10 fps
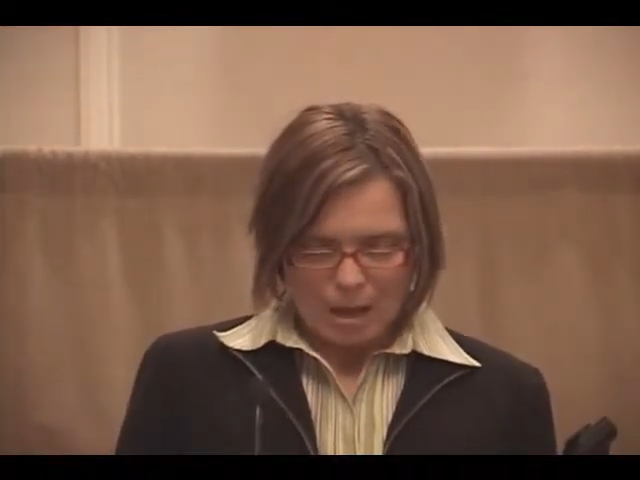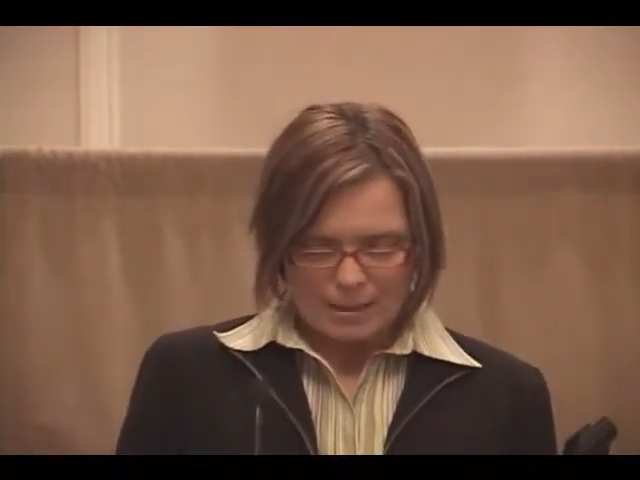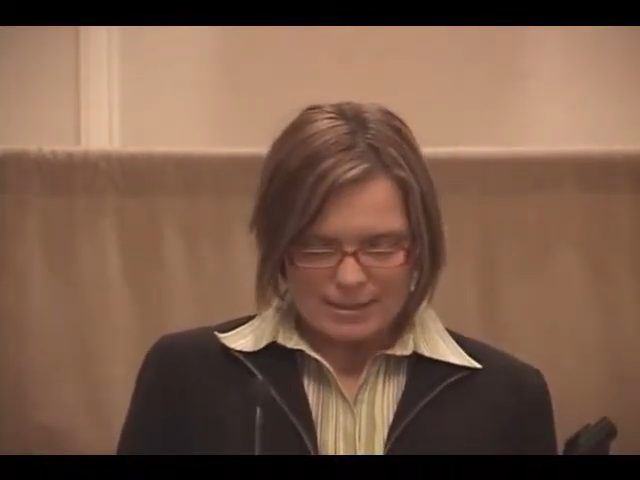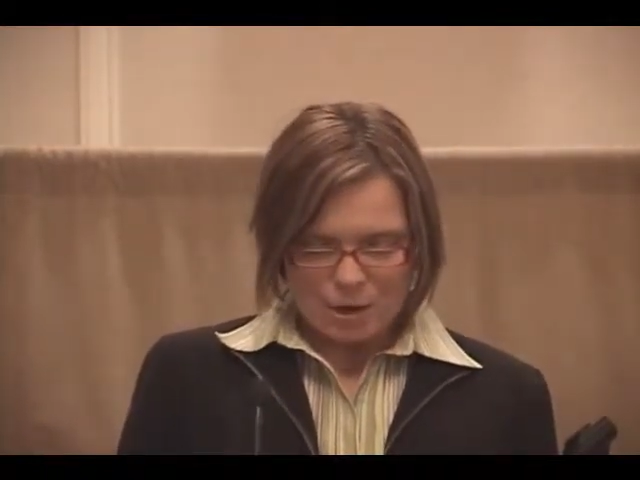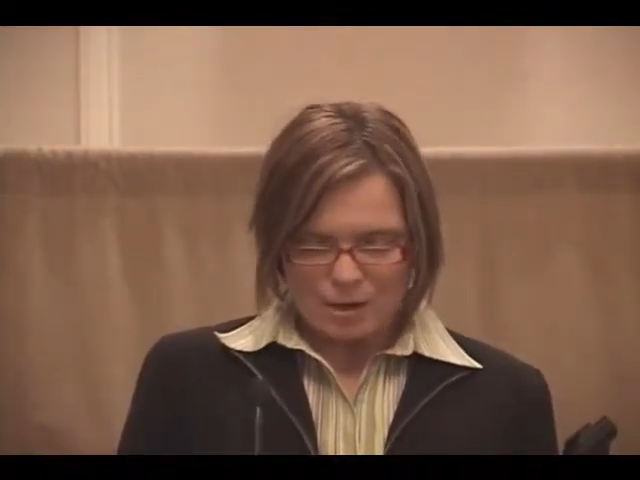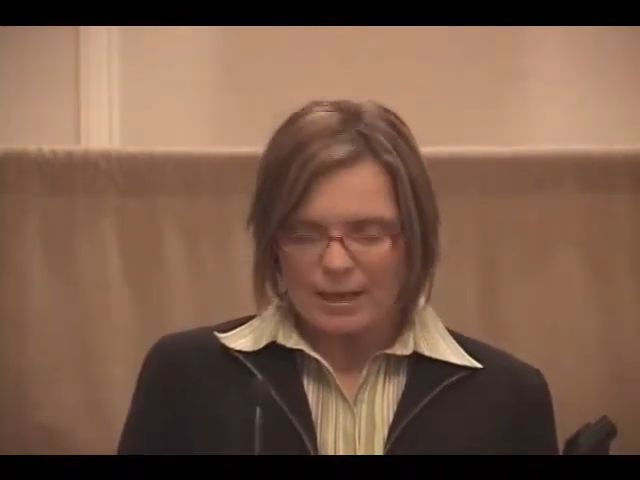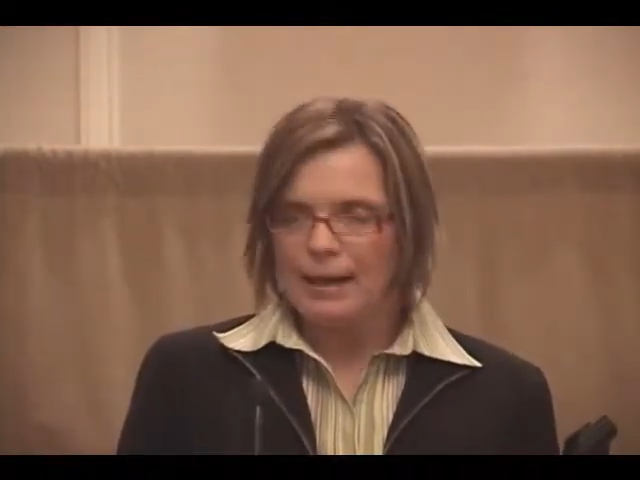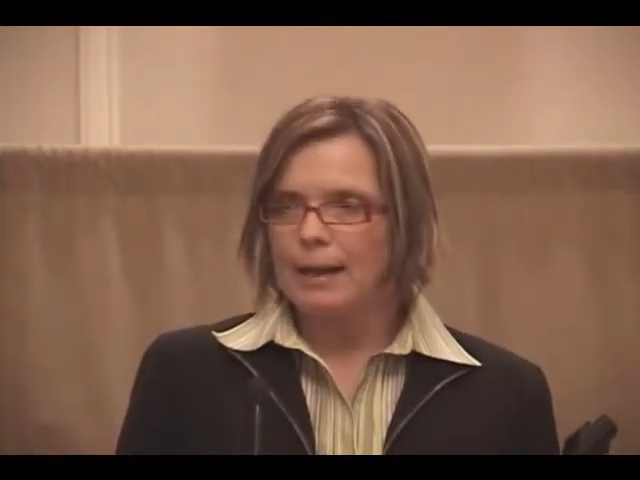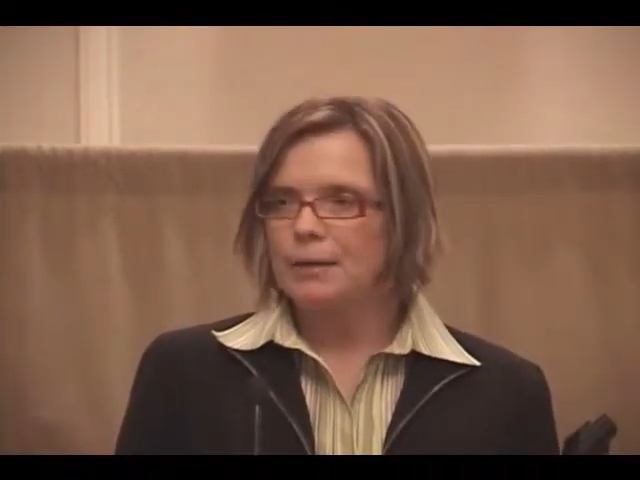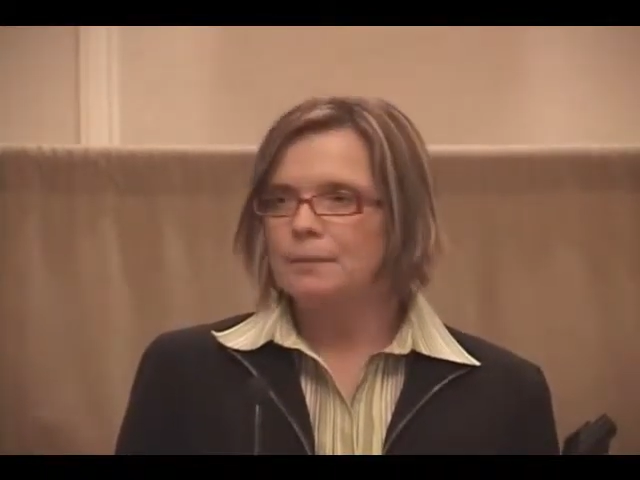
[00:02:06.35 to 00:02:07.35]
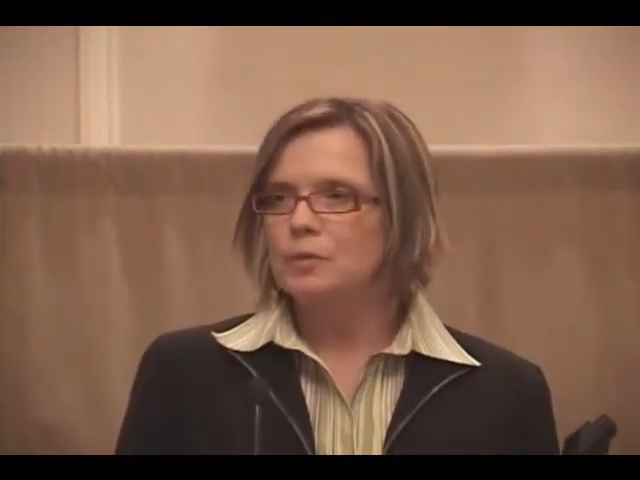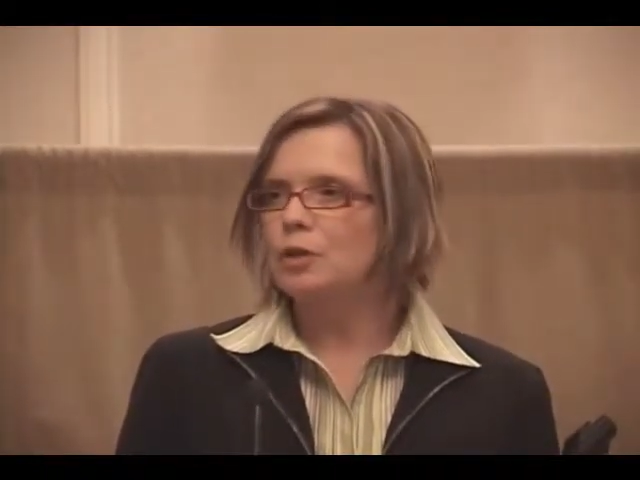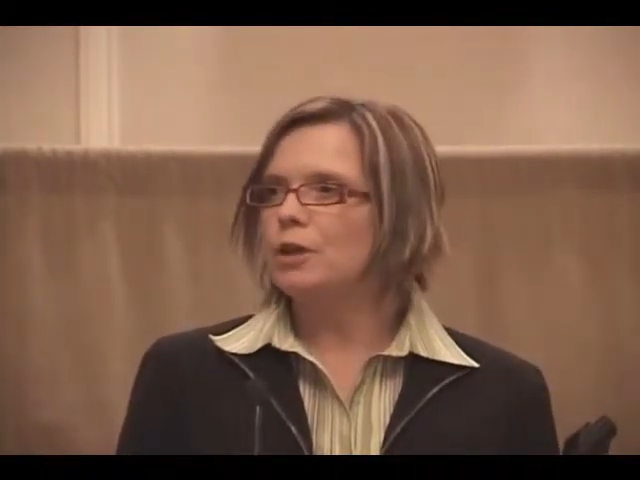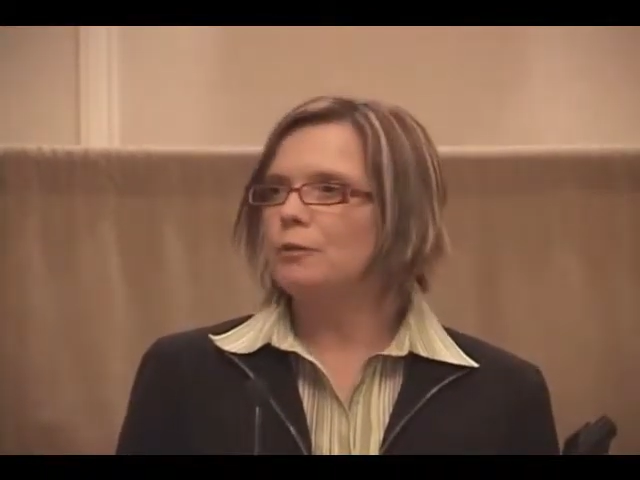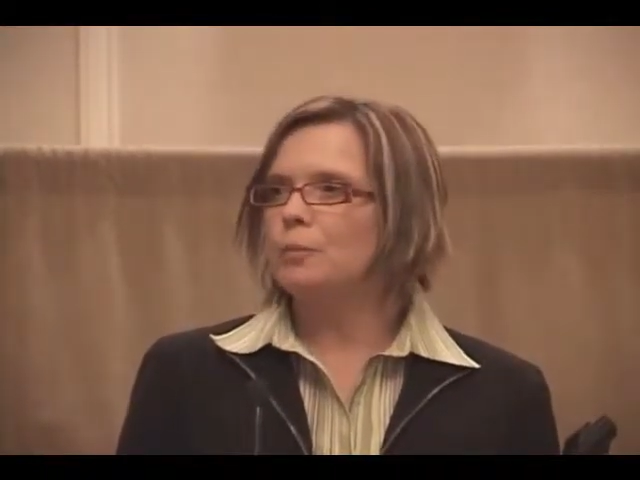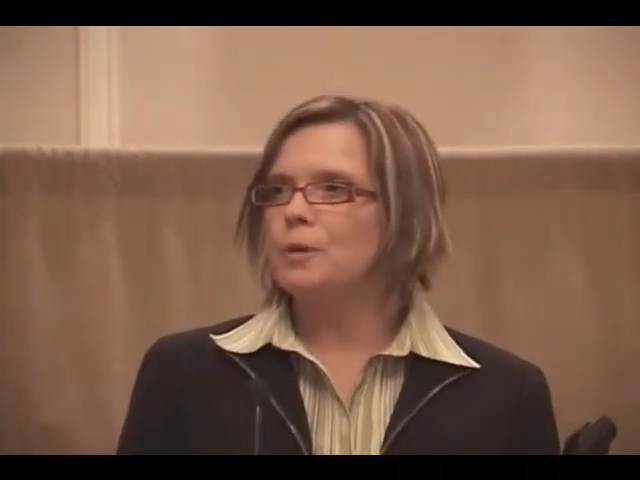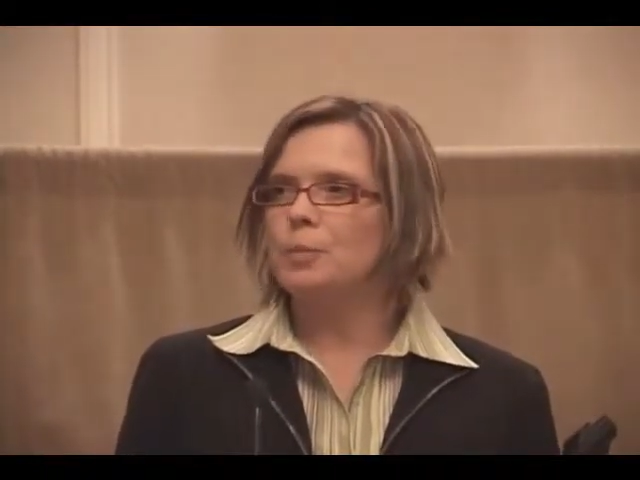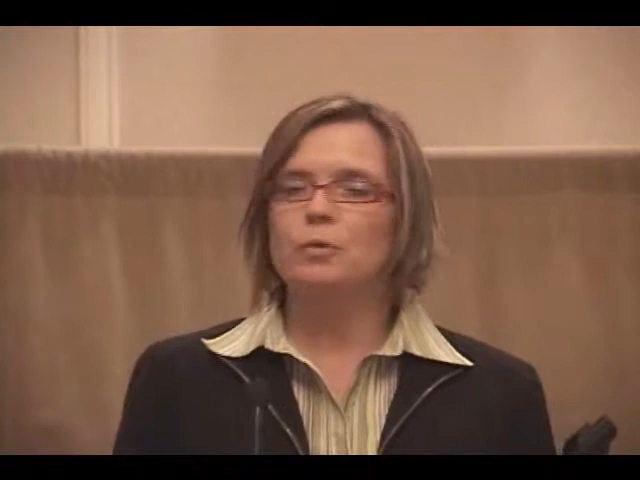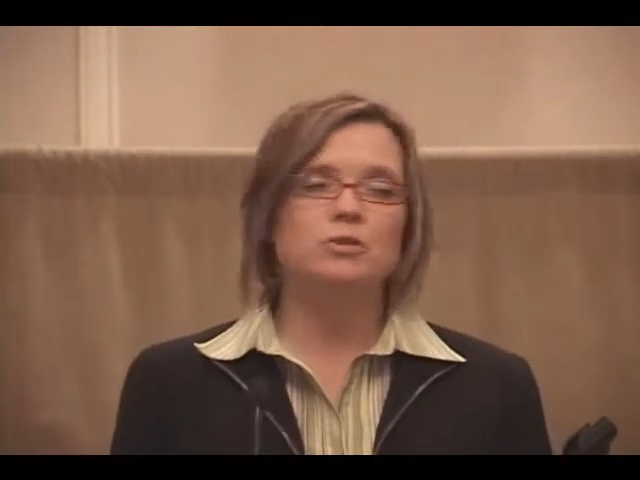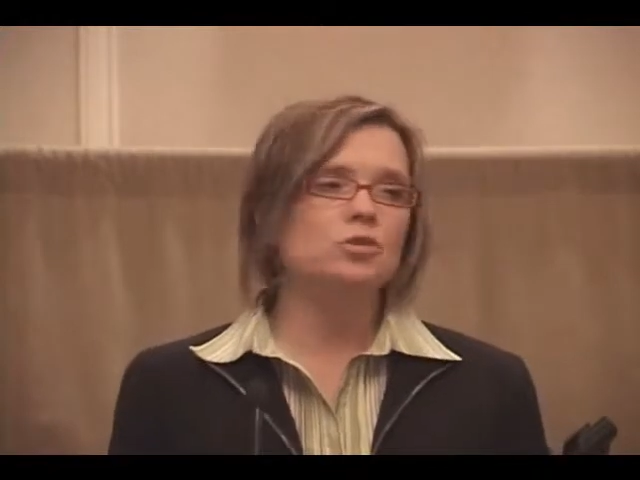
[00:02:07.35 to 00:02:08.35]
I saw an ad looking for
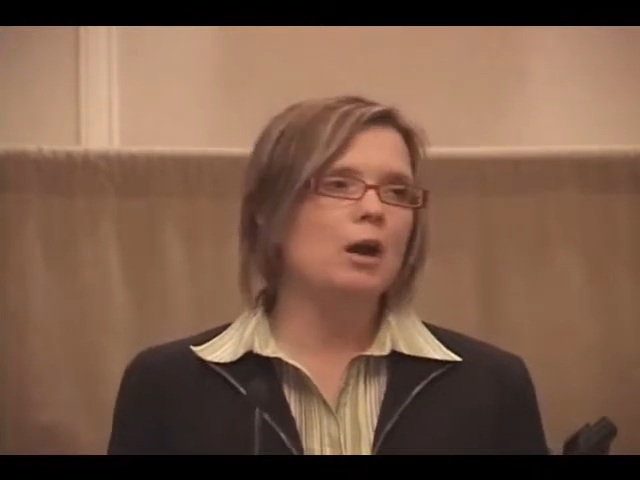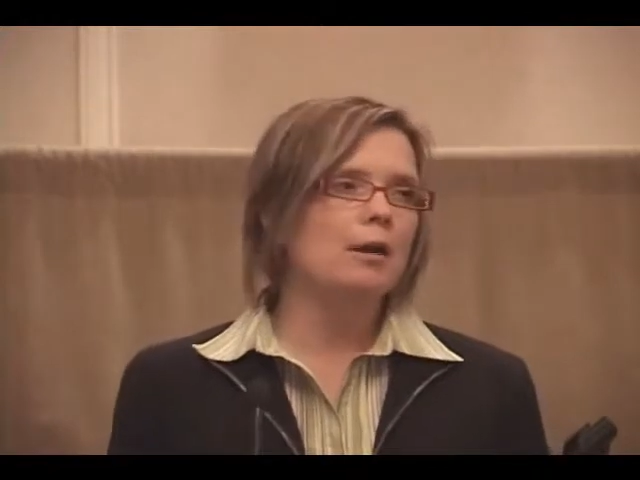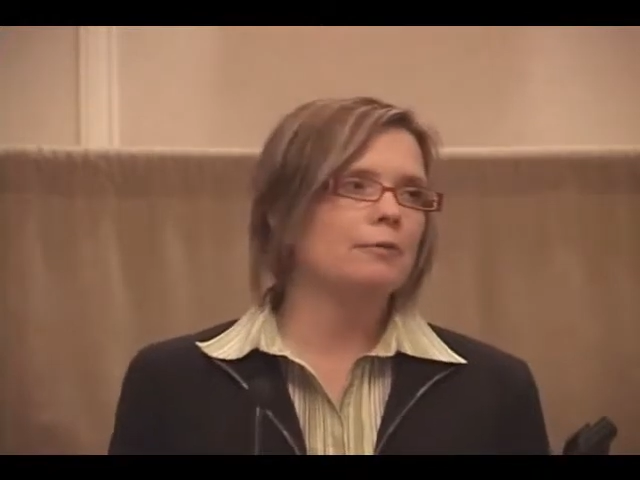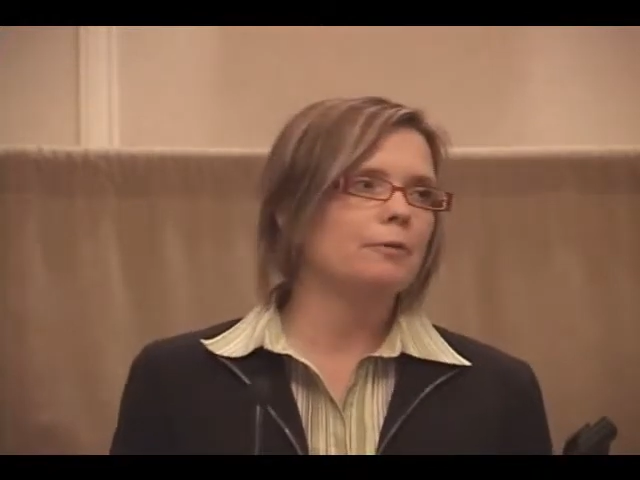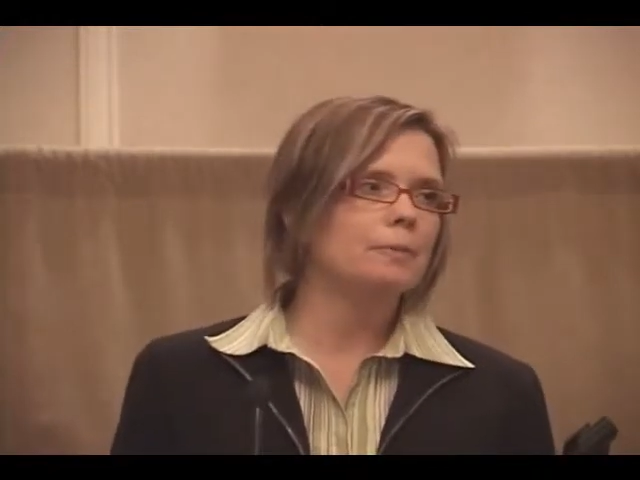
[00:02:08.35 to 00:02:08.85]
people with drive.